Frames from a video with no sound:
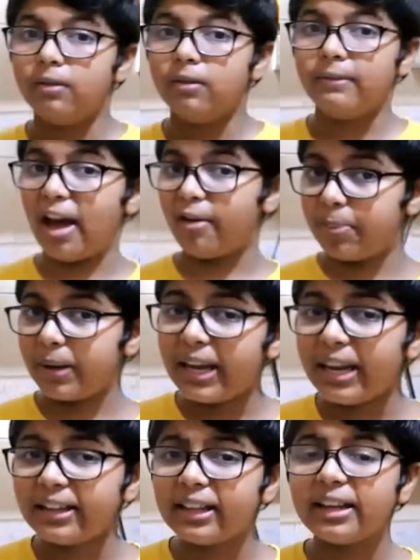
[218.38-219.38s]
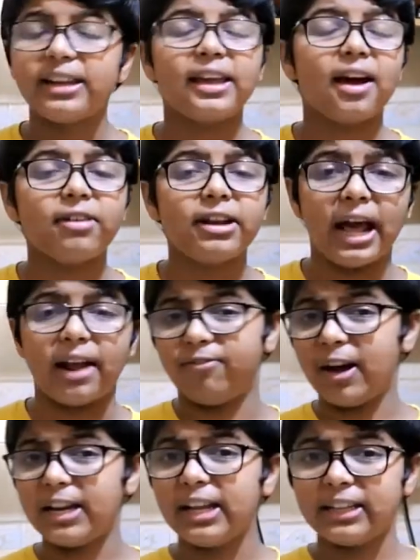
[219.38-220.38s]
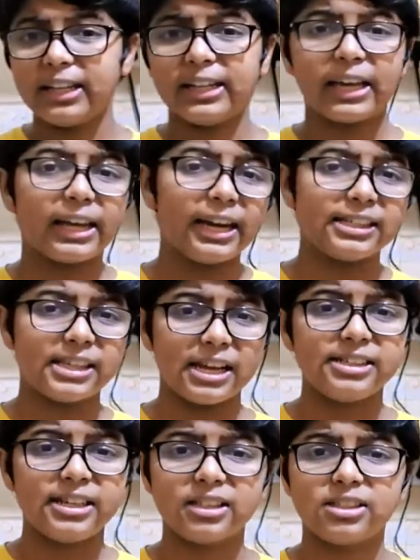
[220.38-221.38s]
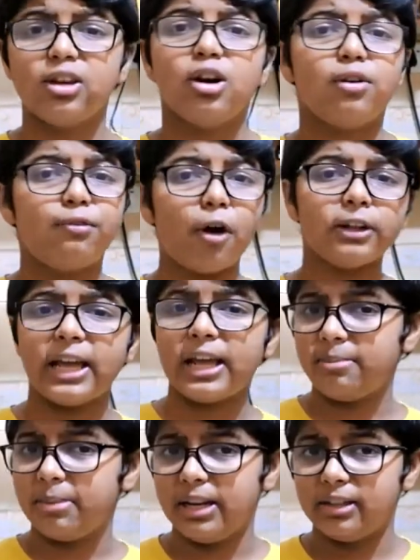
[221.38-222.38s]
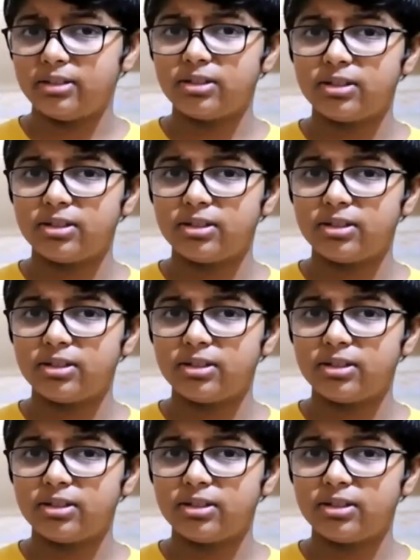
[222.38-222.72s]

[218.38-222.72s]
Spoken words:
We have preheated the oven at 180 degrees Celsius for 10 minutes.